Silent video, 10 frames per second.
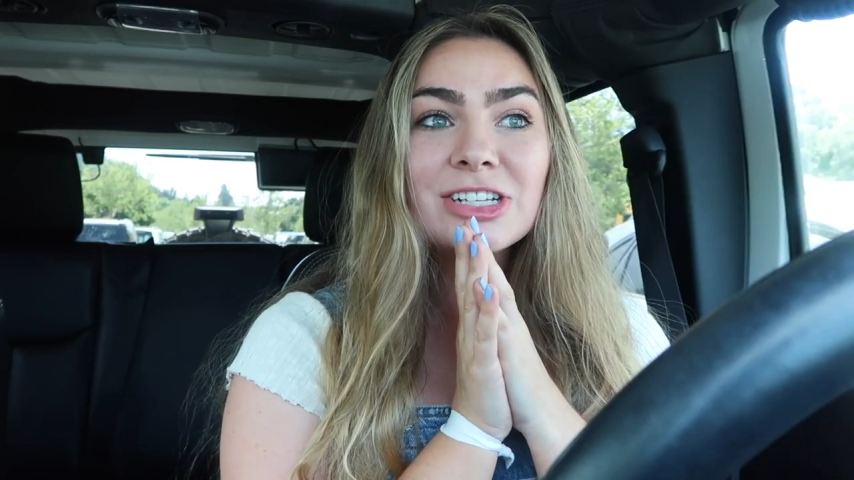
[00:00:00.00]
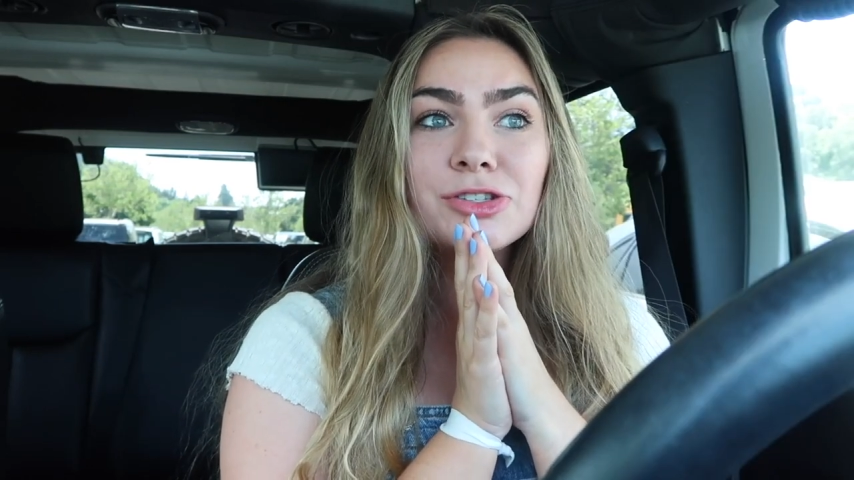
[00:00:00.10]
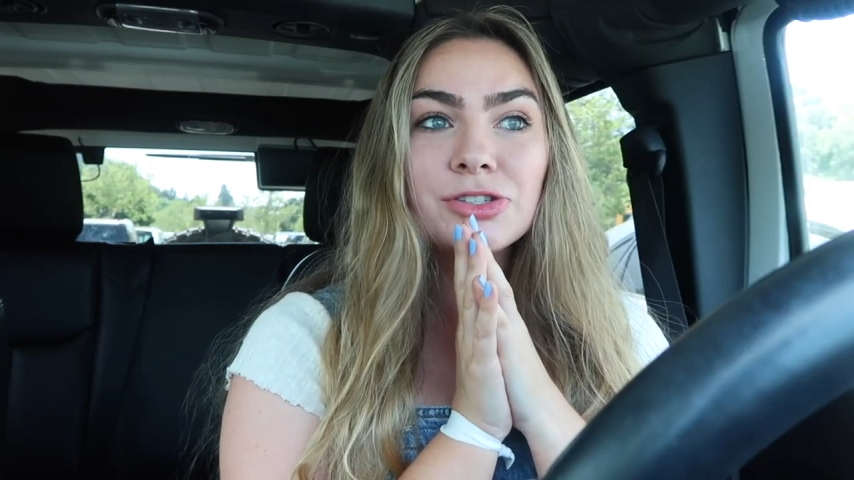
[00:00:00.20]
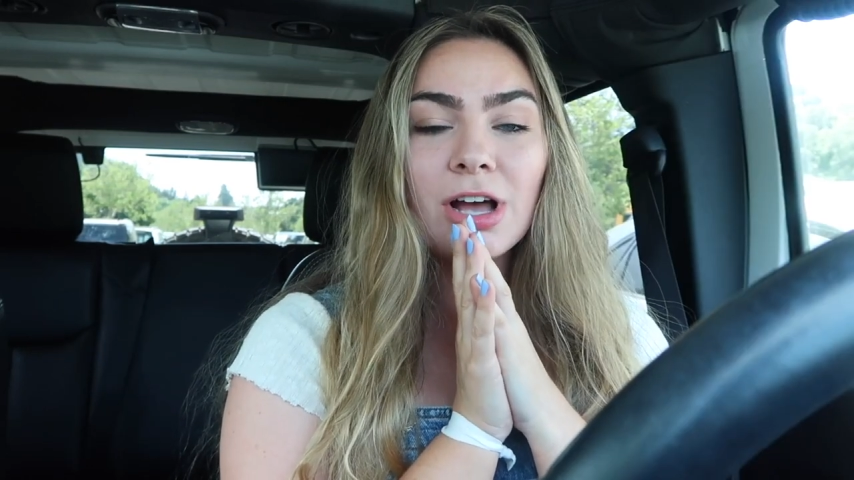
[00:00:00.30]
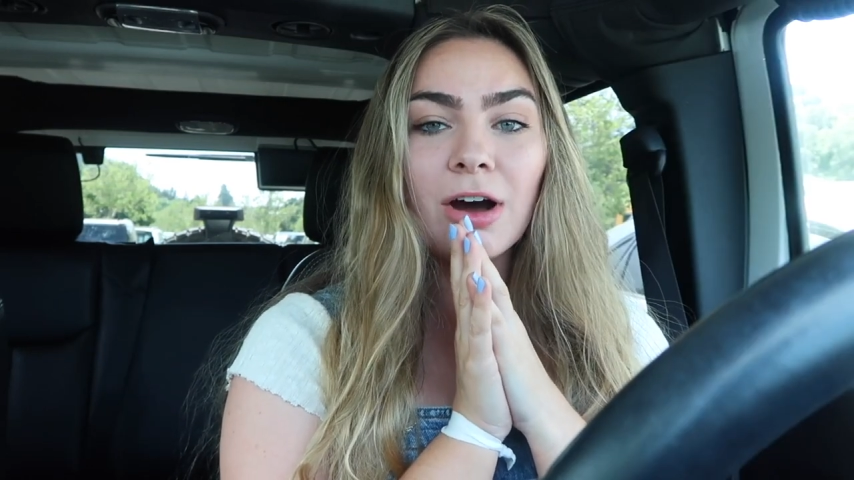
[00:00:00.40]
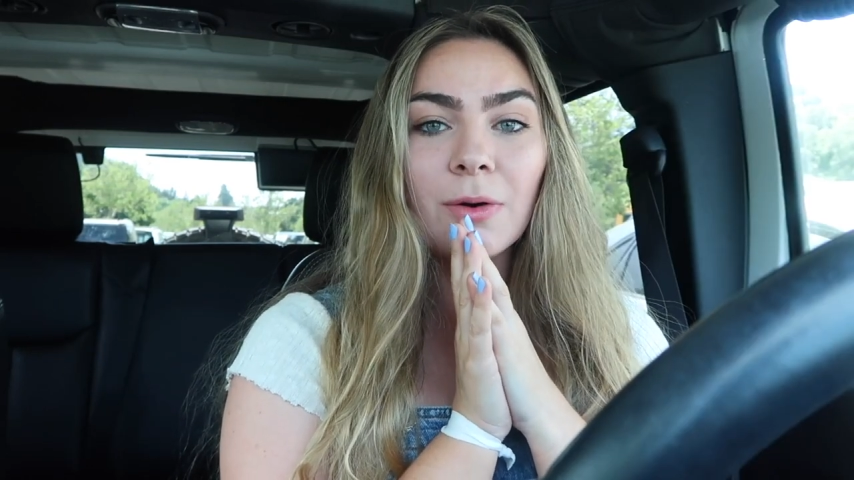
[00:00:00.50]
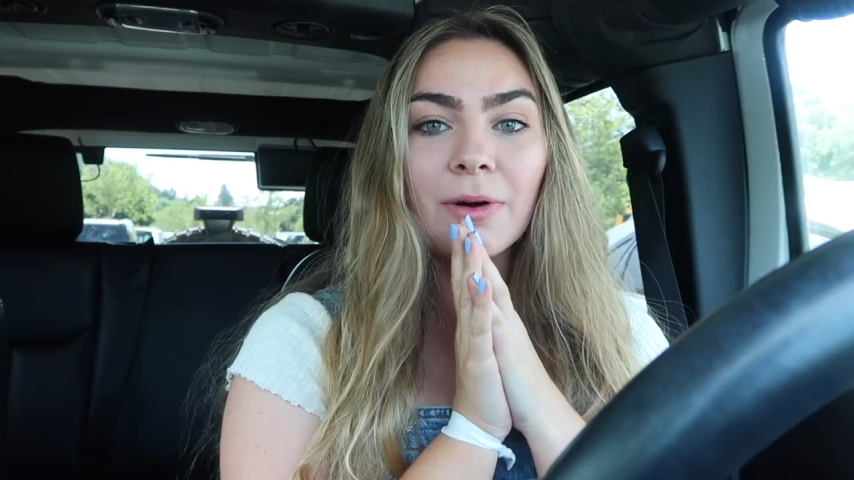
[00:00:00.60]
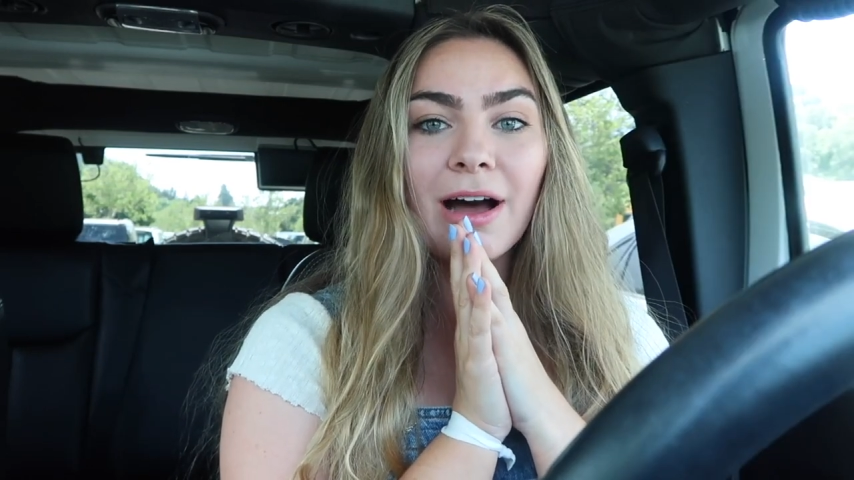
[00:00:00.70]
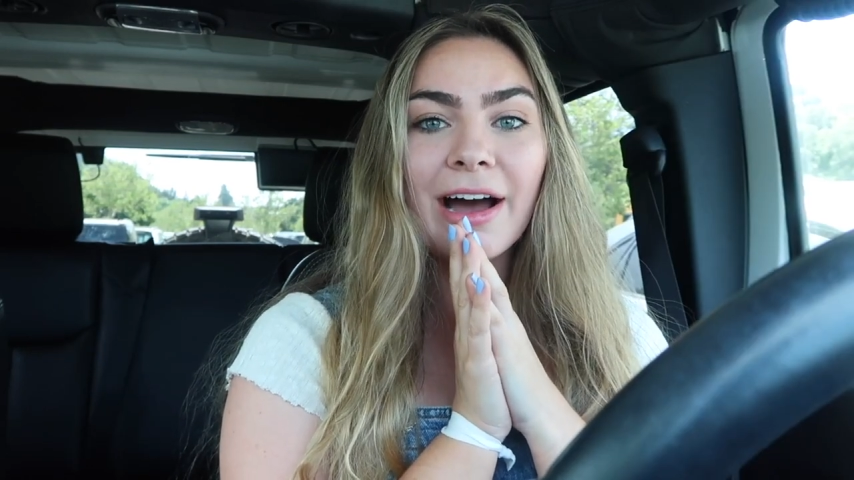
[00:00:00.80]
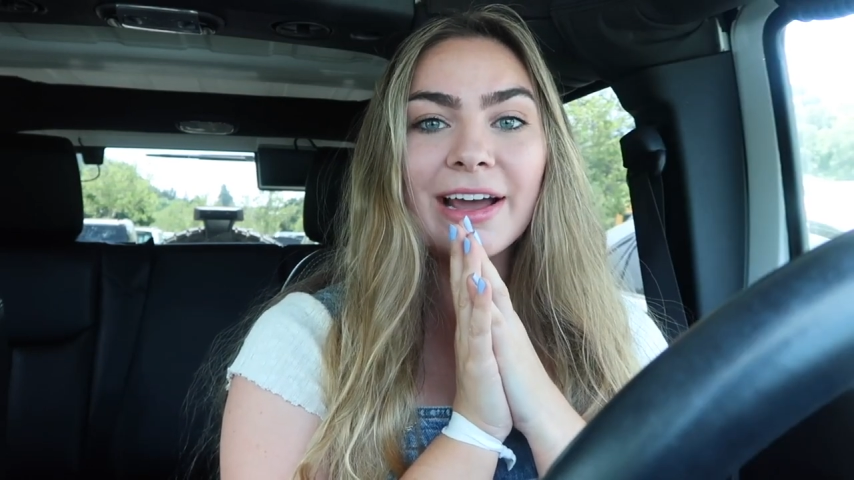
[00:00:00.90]

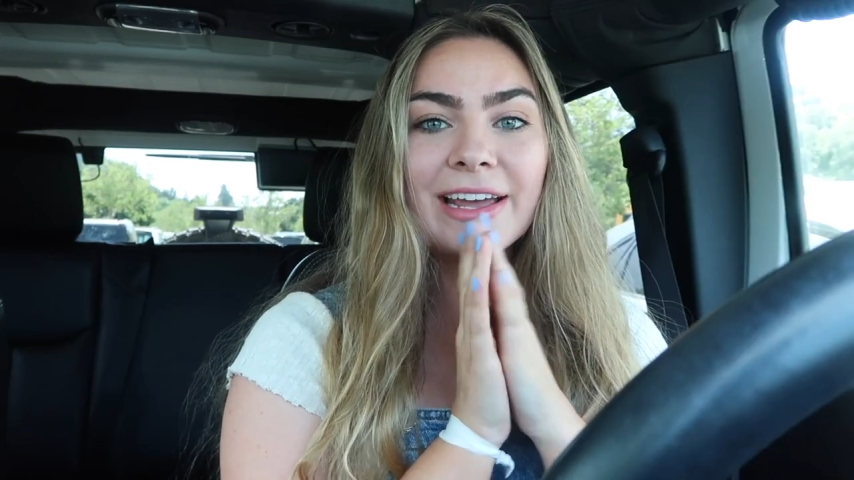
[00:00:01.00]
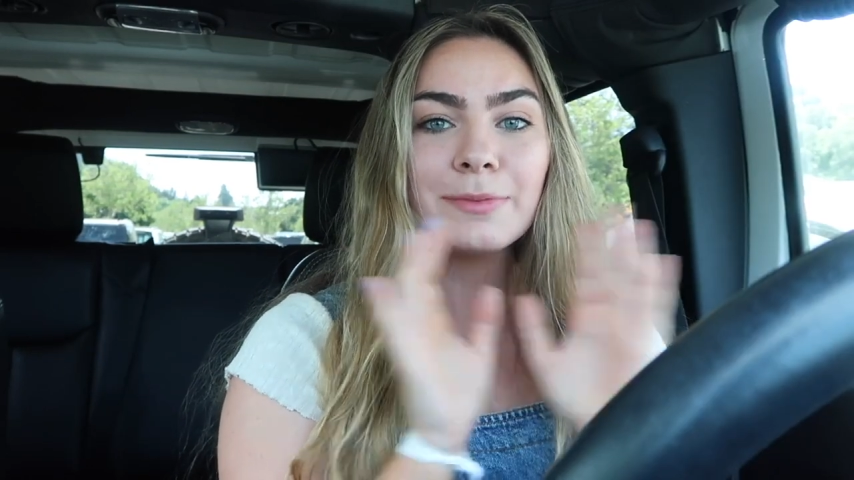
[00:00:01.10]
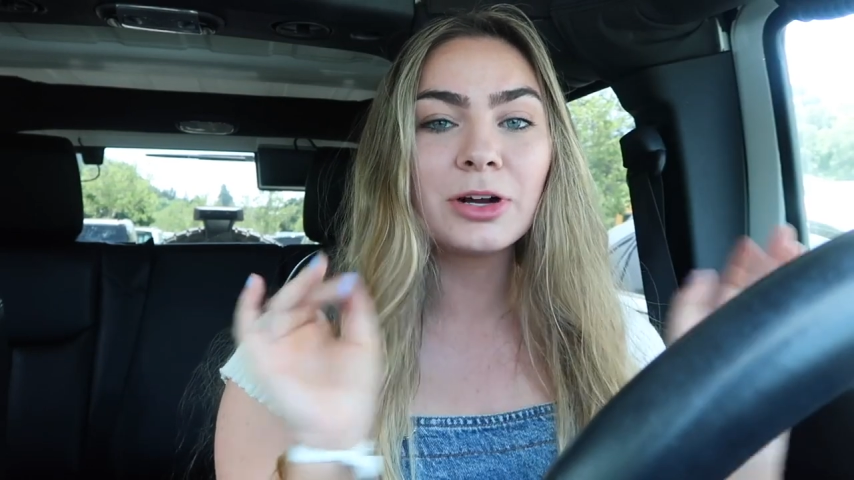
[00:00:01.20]
So, I am